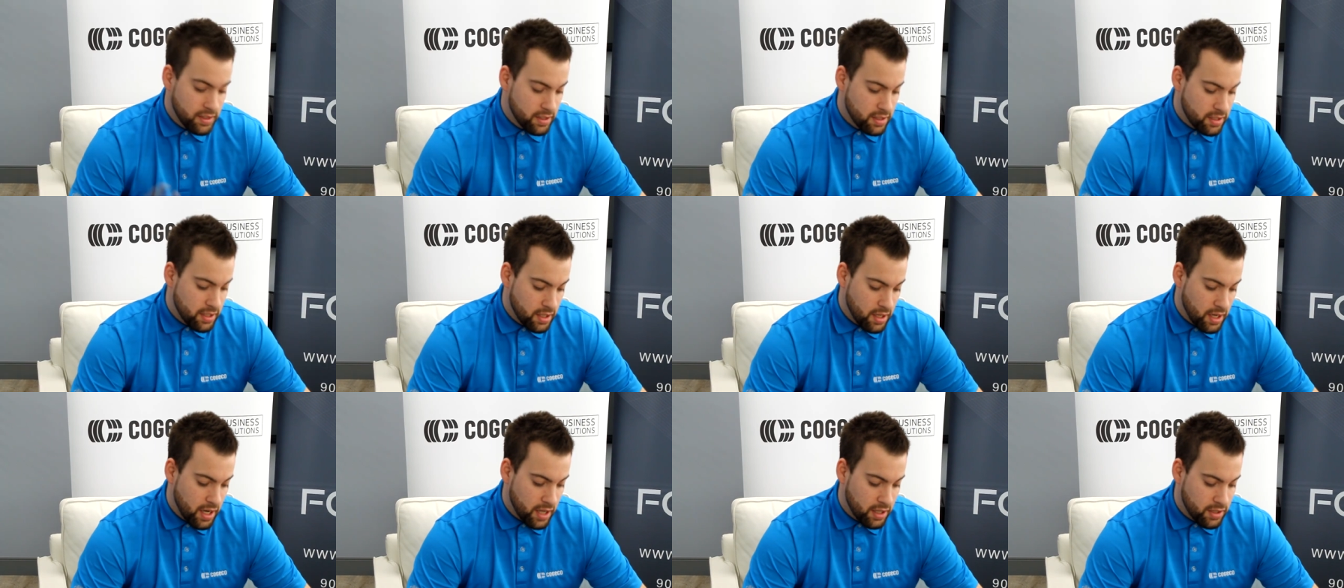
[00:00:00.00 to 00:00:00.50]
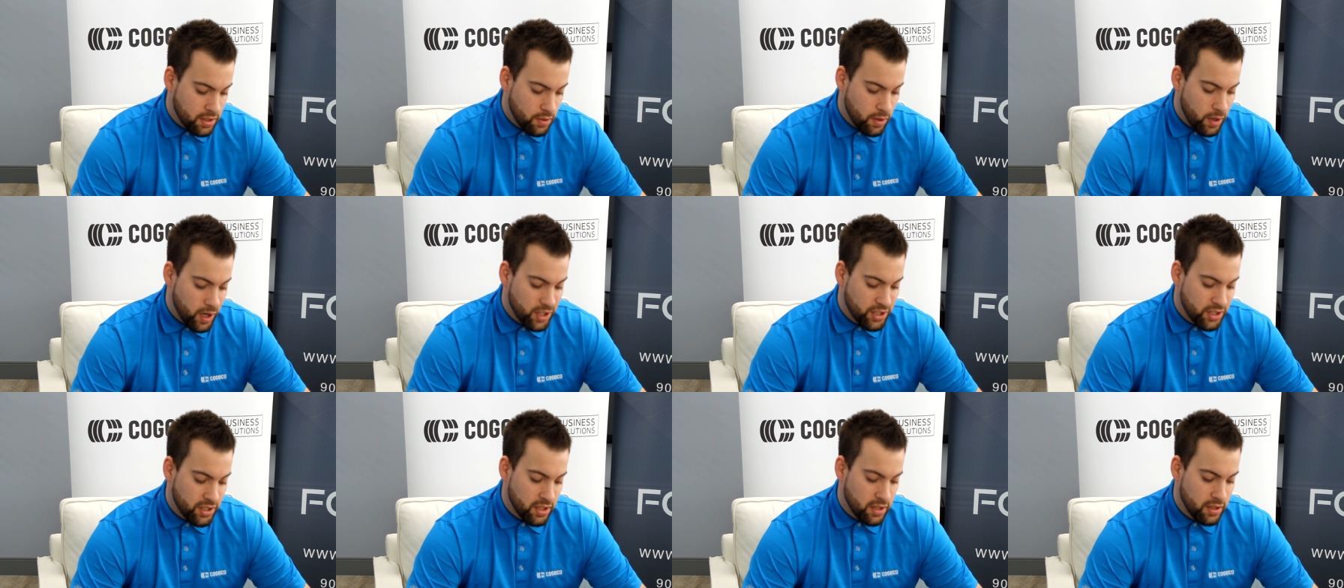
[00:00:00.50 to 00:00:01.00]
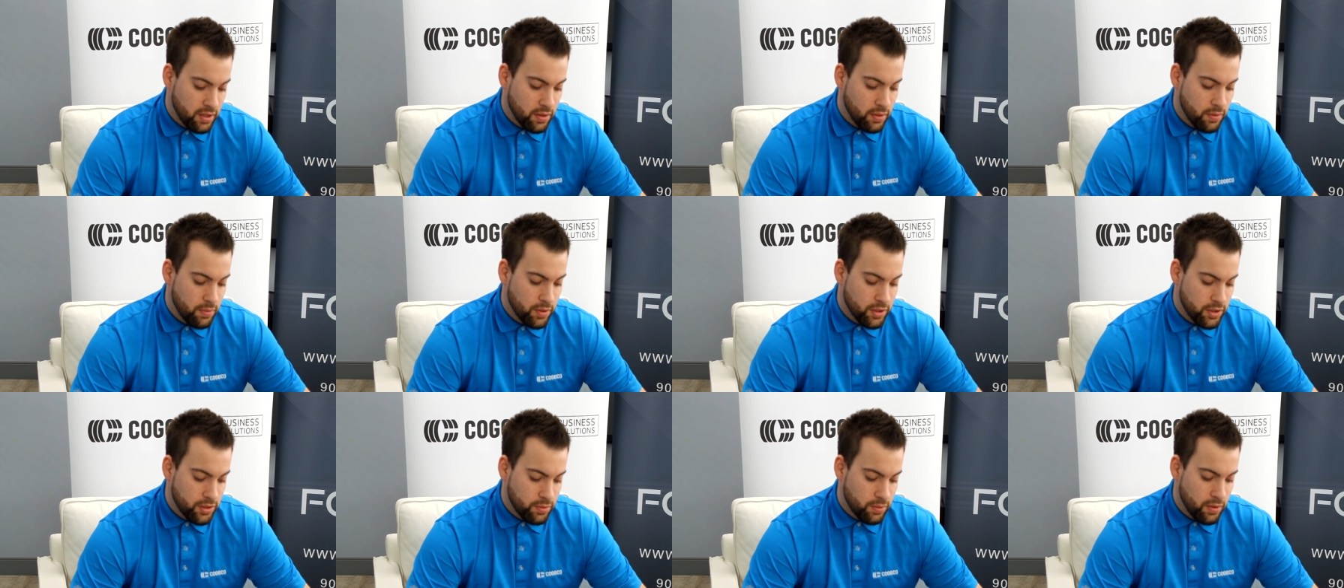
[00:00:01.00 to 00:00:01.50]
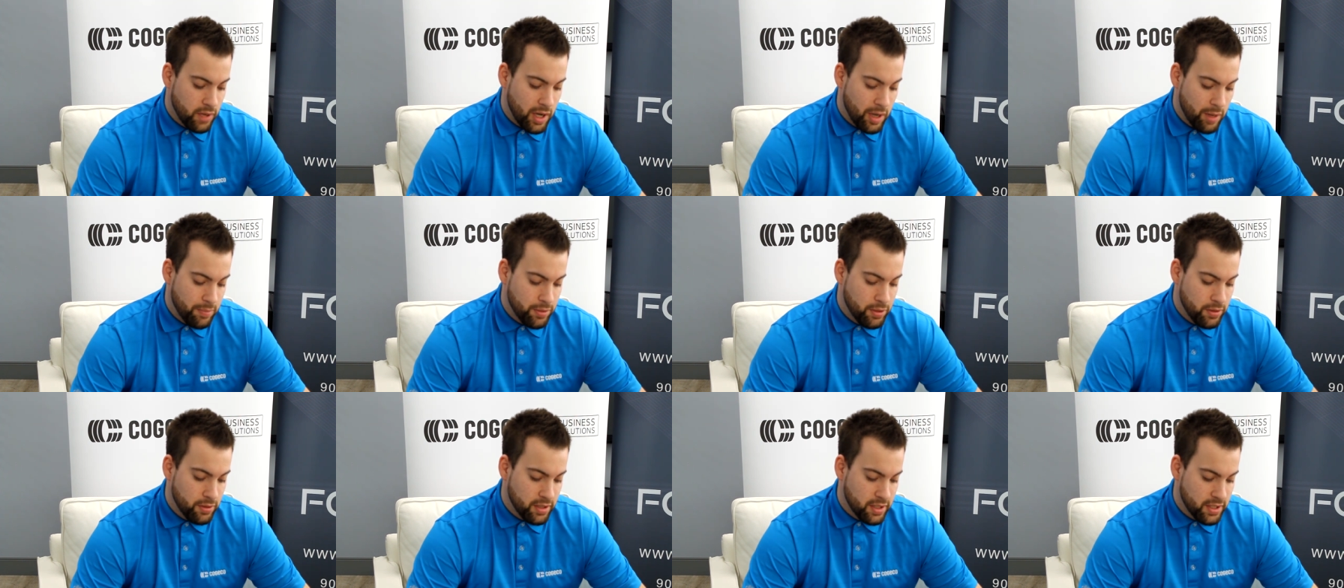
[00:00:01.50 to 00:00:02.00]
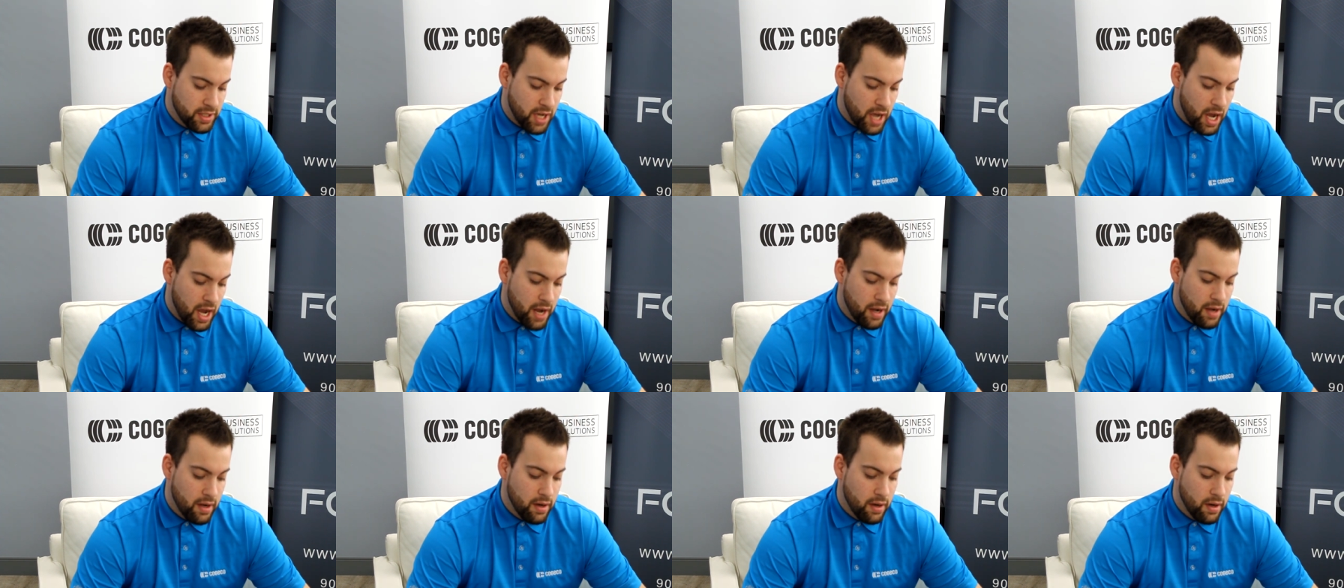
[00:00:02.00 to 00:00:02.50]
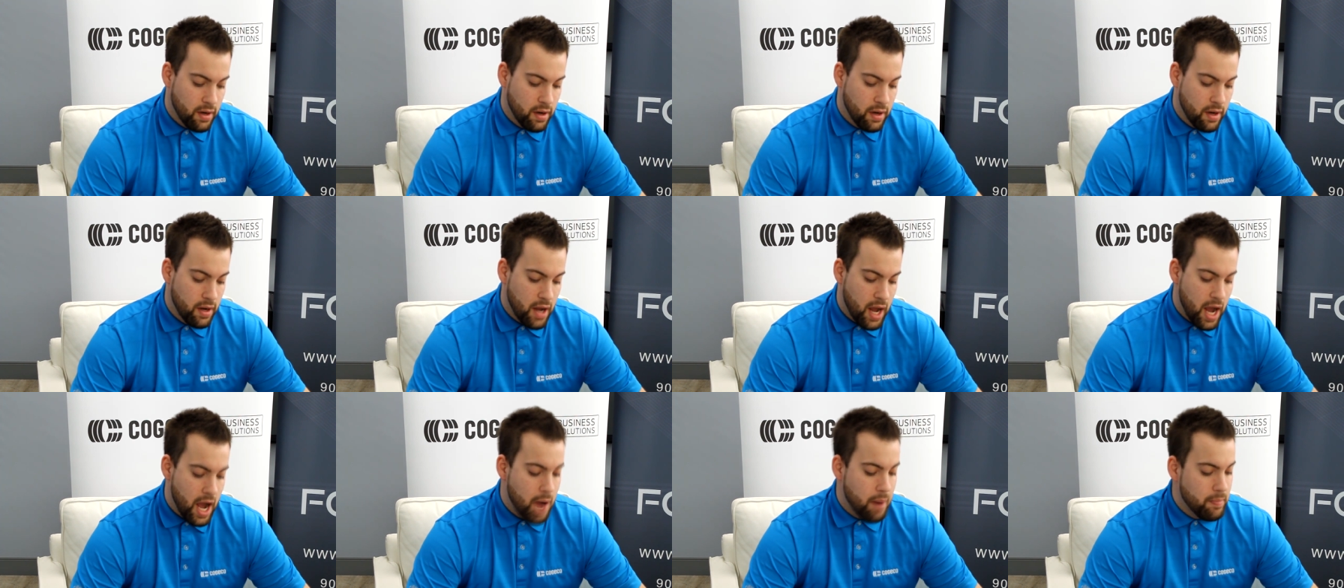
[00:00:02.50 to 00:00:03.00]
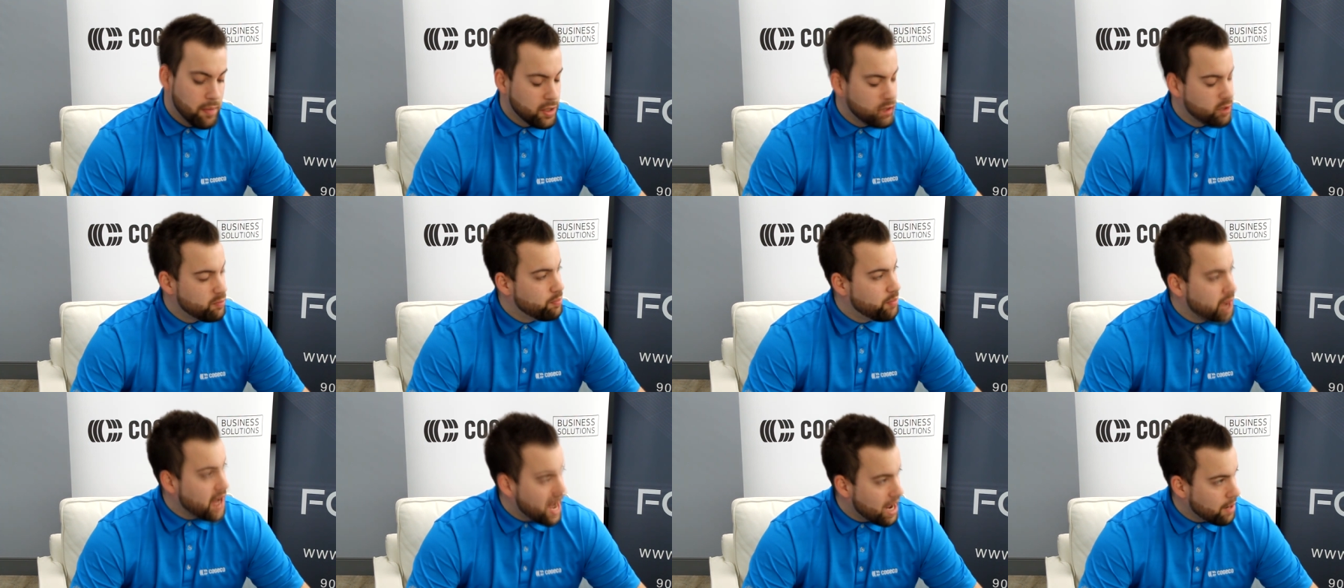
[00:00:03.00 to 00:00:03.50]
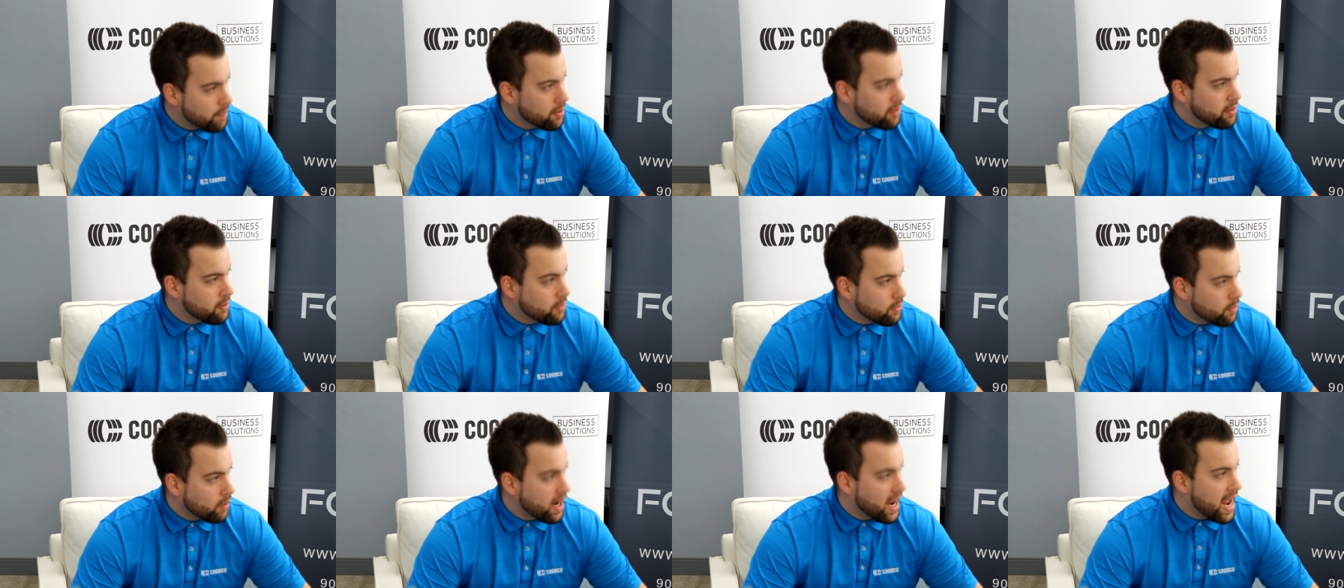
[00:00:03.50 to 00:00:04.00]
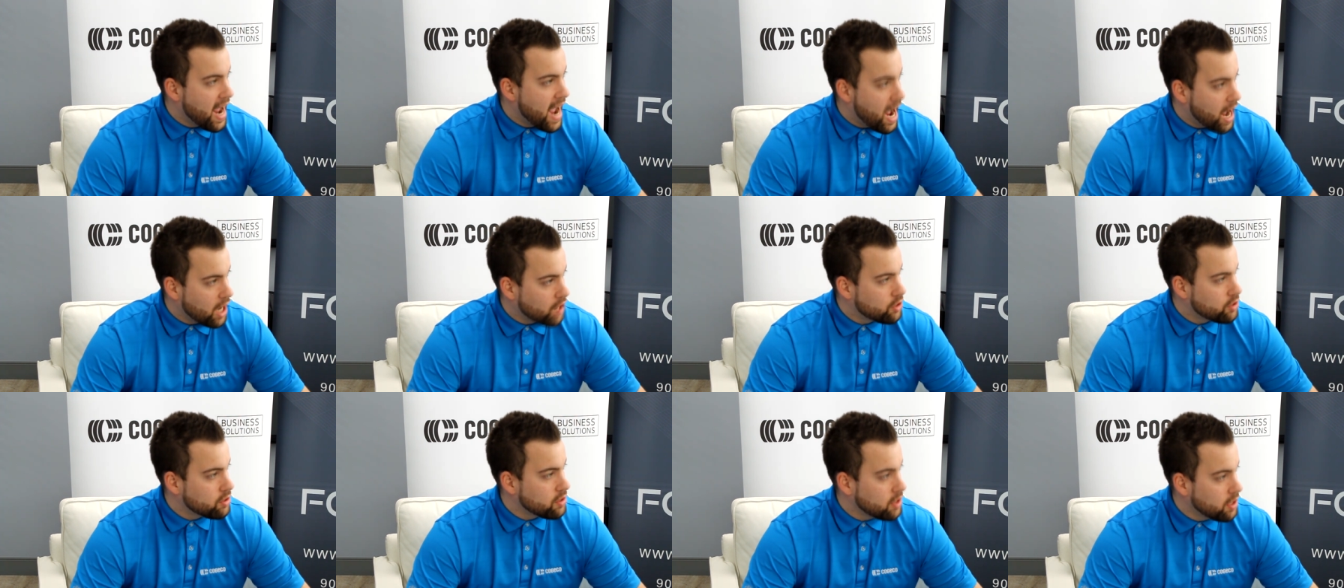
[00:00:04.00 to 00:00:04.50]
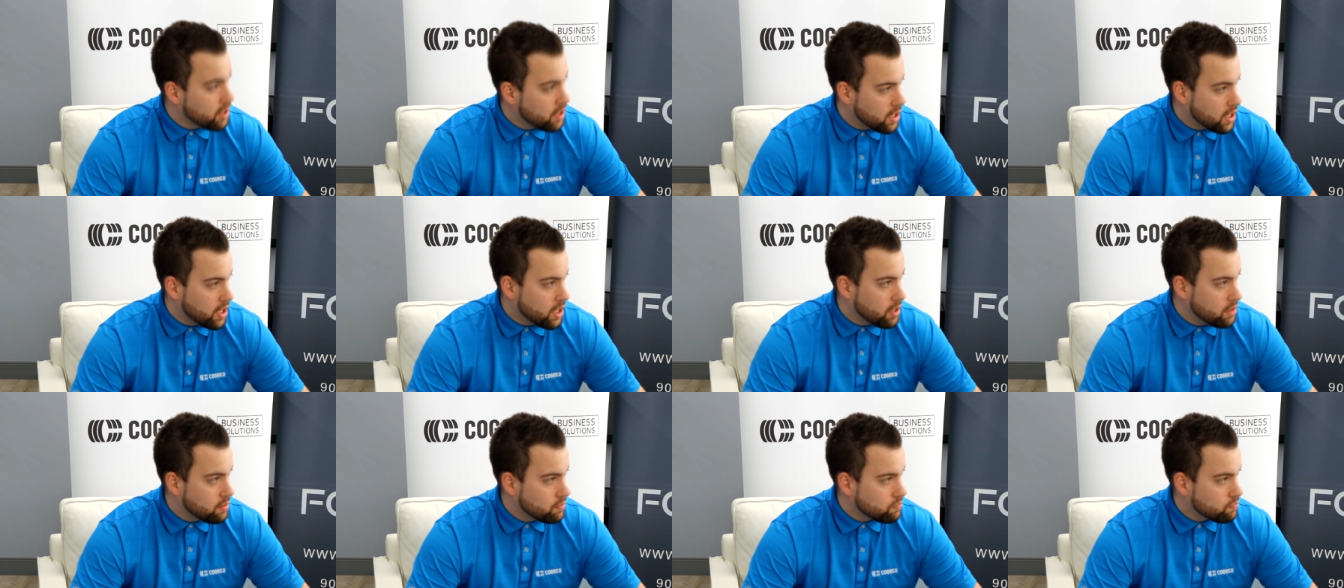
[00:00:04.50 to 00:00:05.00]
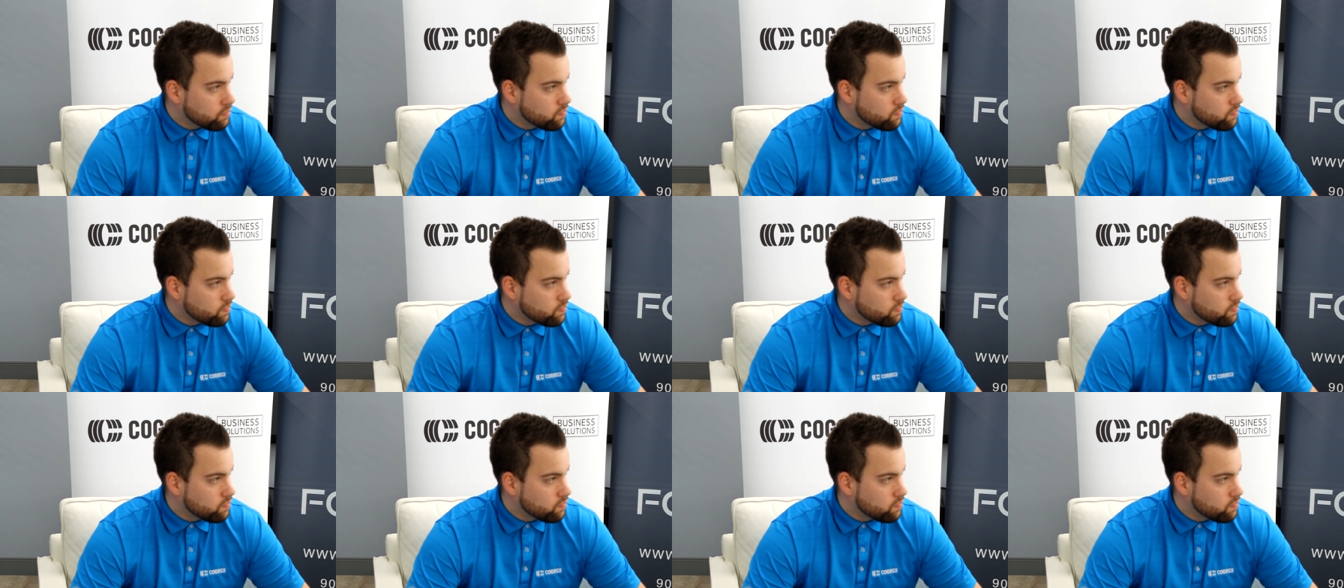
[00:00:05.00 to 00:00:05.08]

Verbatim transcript: into the next question, okay. which will help you decide how much bandwidth do I actually need?